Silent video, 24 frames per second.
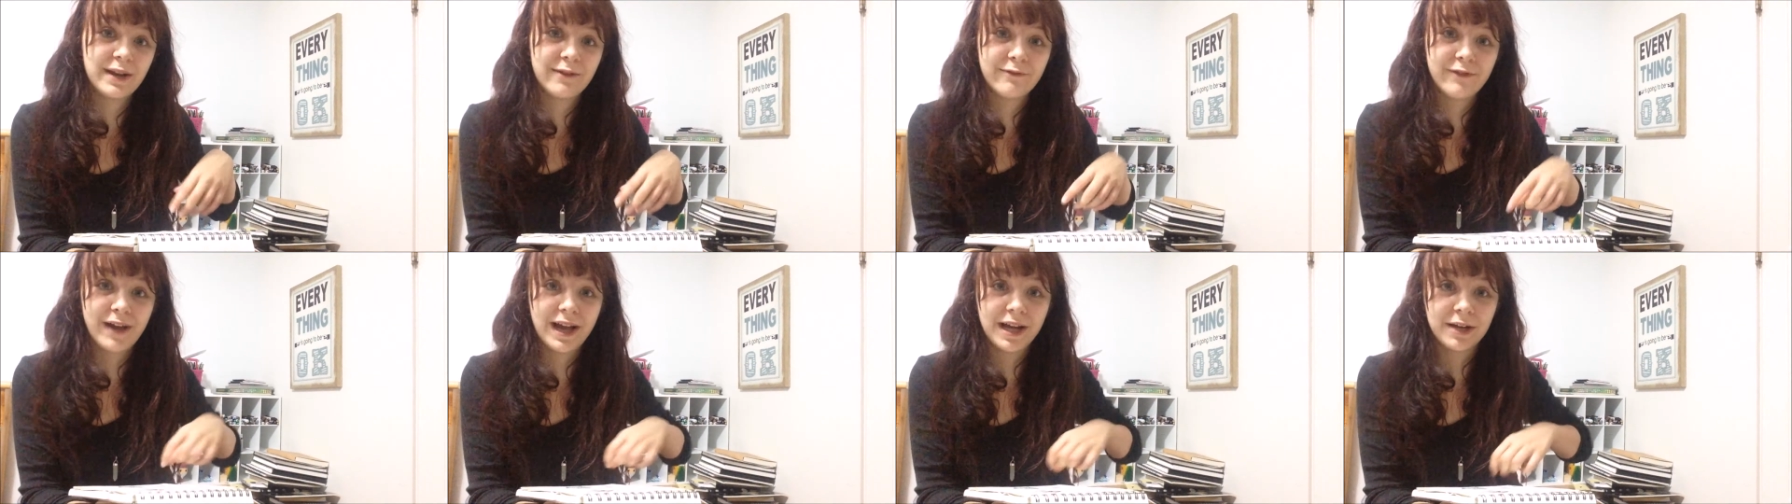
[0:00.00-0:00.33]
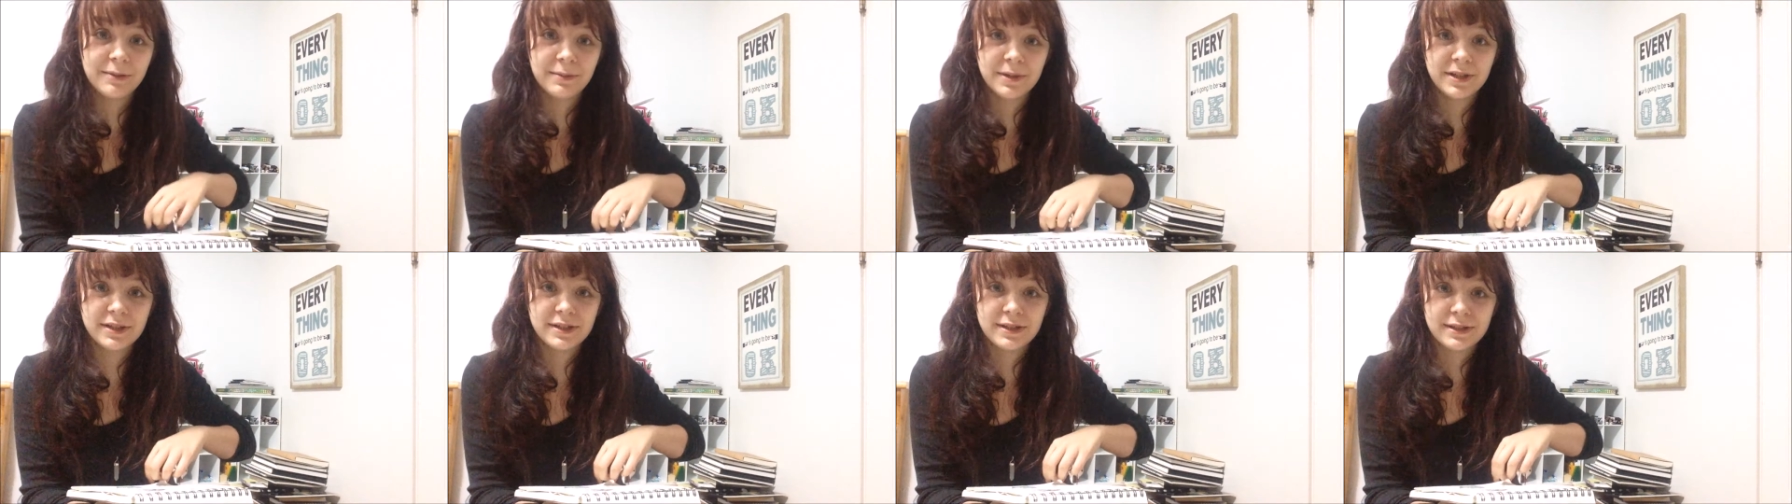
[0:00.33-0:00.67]

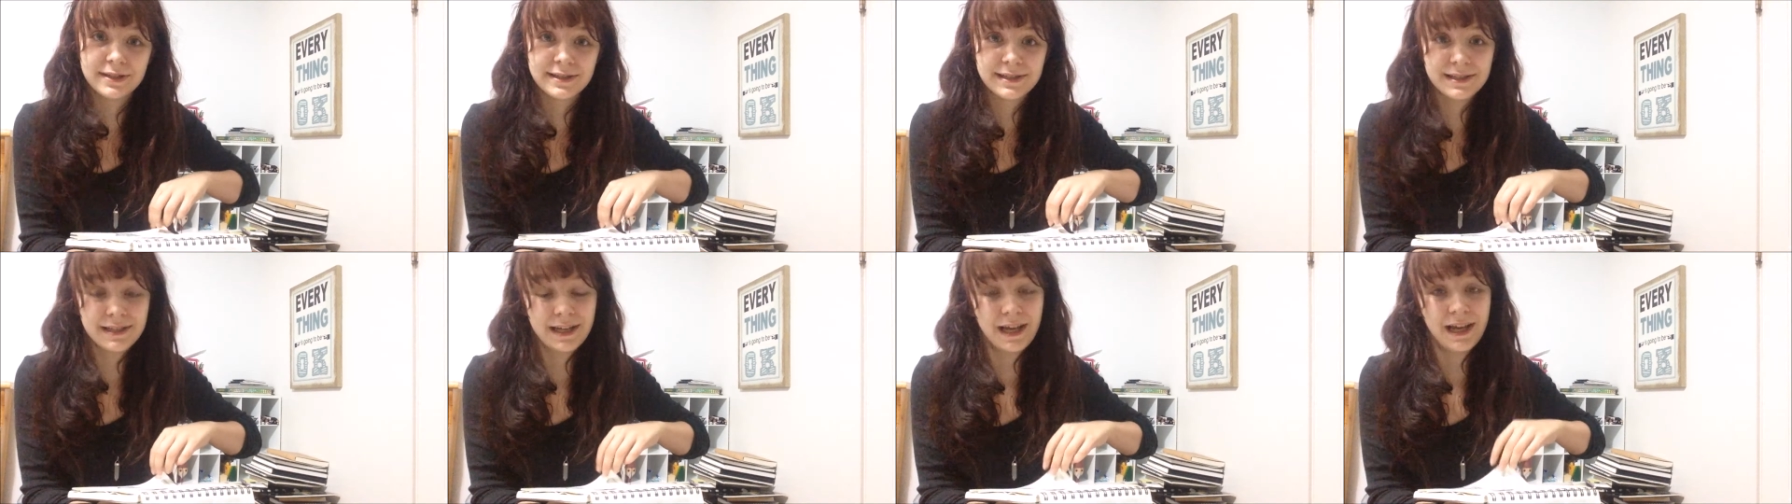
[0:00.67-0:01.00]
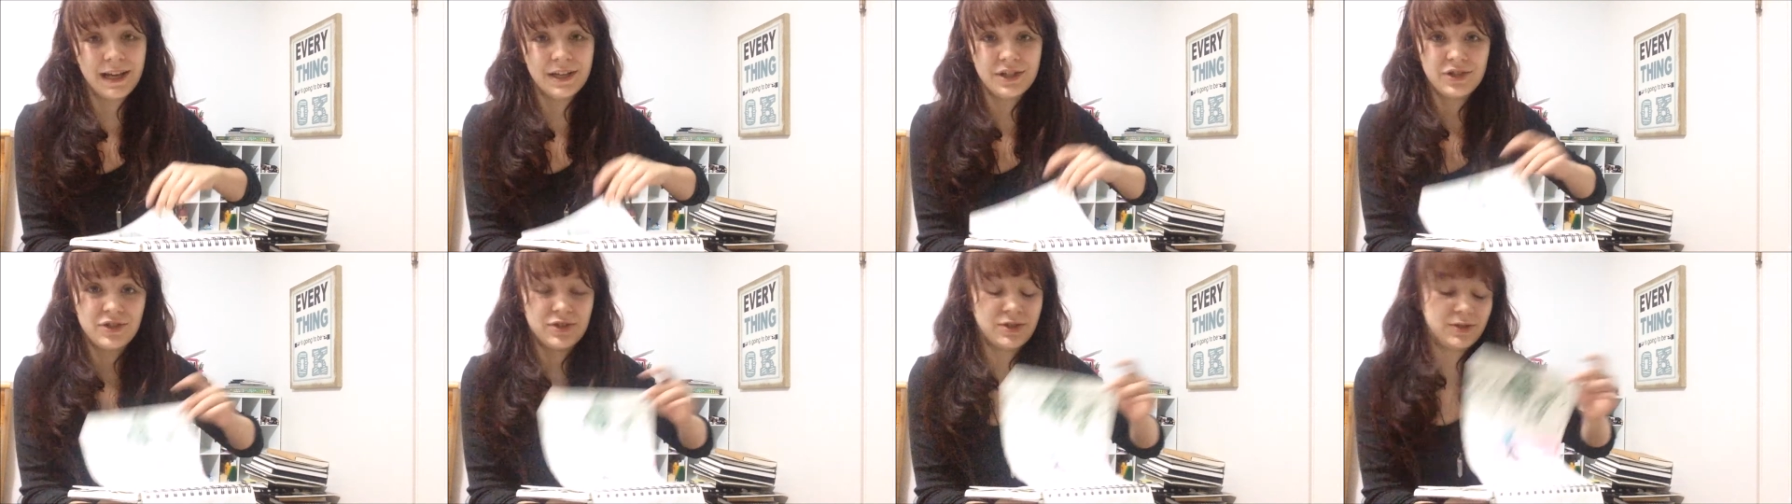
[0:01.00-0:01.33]
environment to
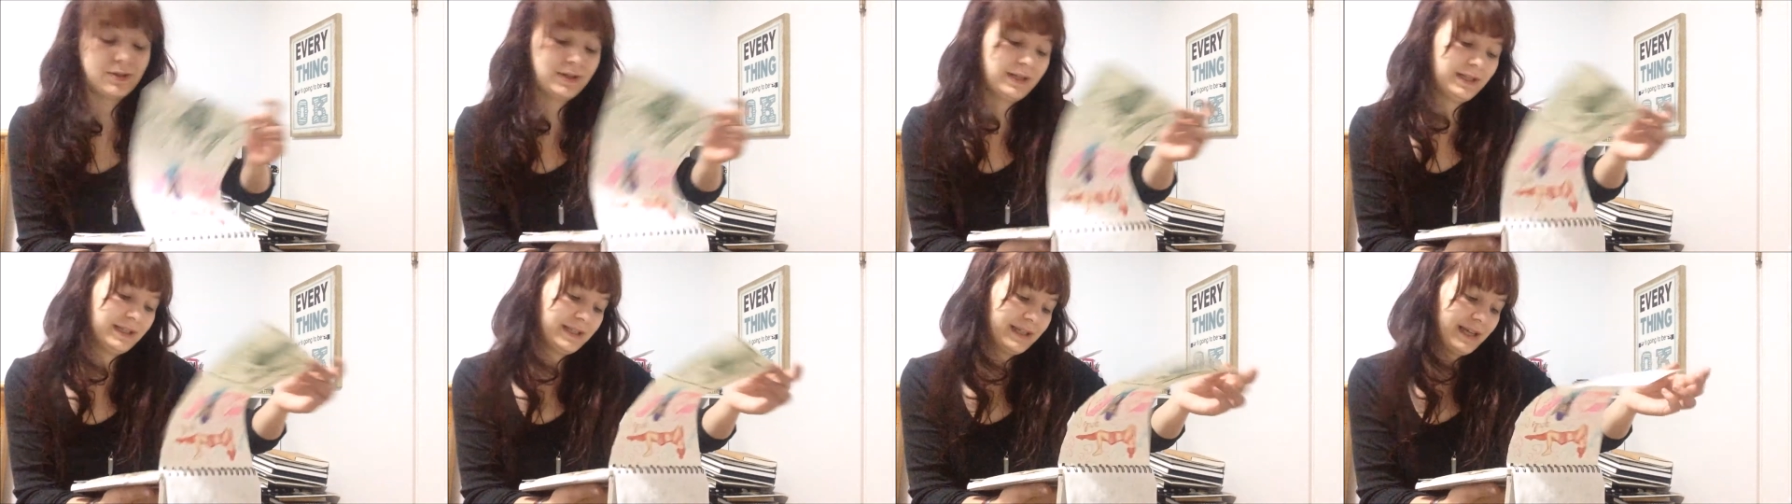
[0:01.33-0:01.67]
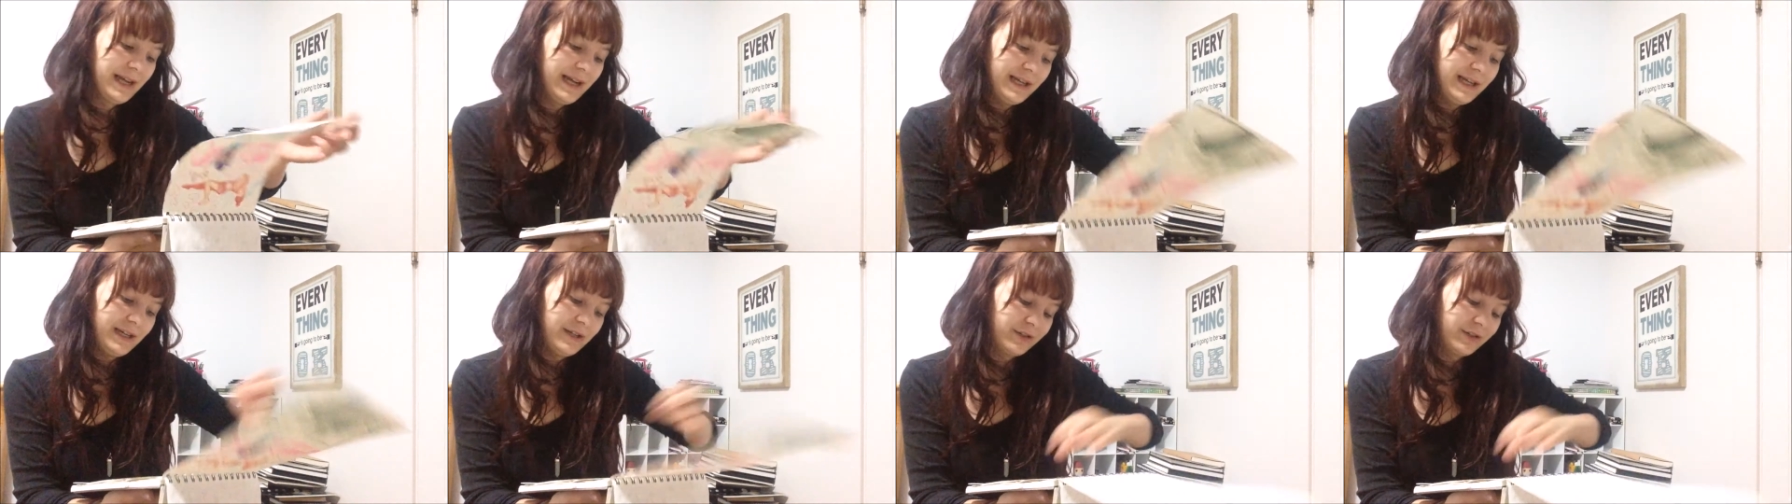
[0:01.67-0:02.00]
sketch, so that's
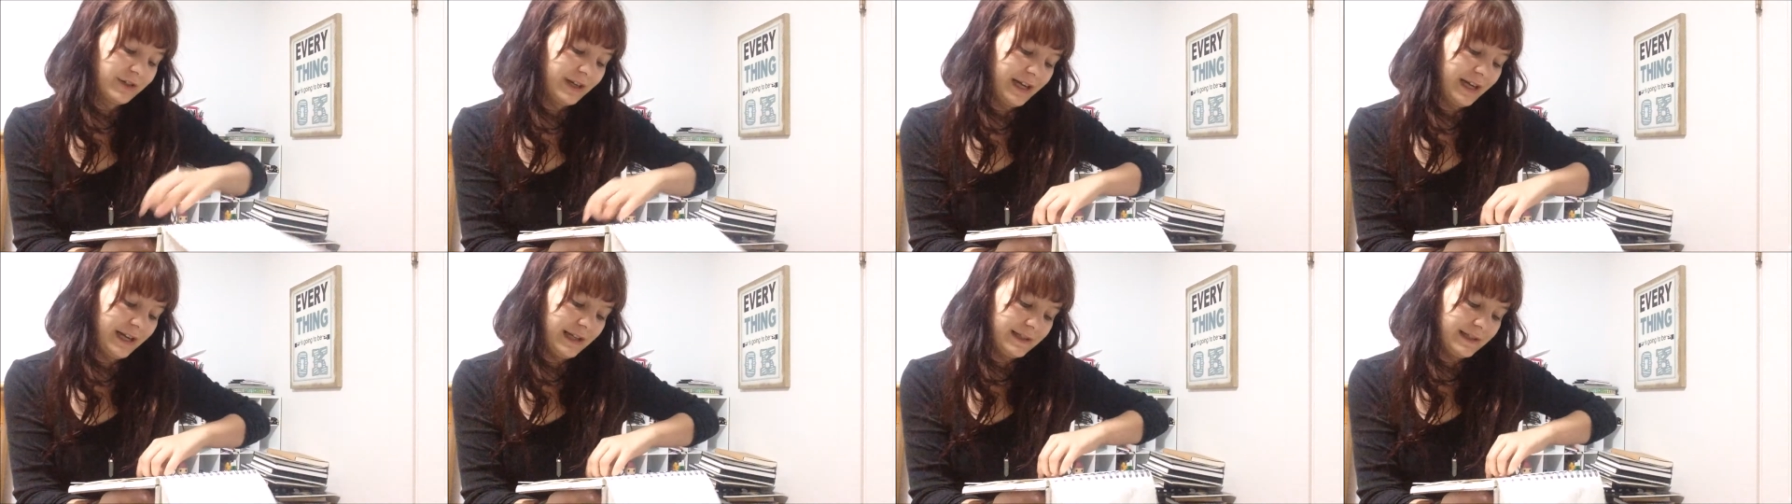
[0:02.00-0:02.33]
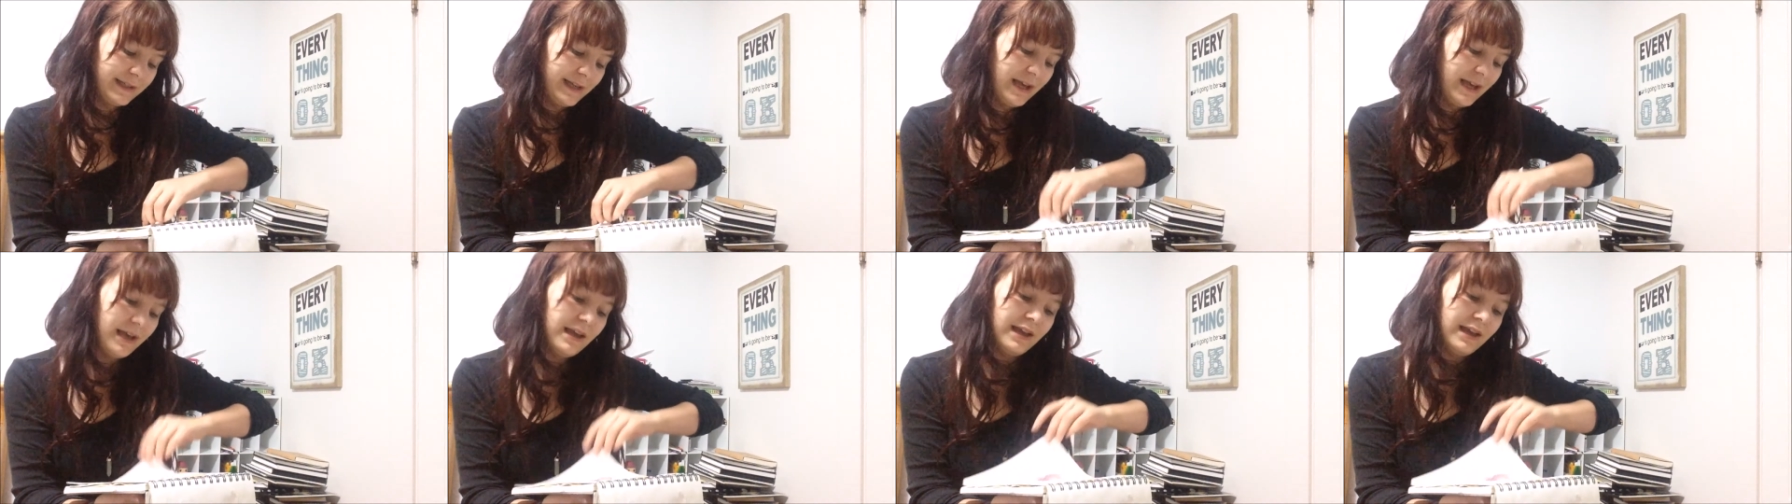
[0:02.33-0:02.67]
kind of great.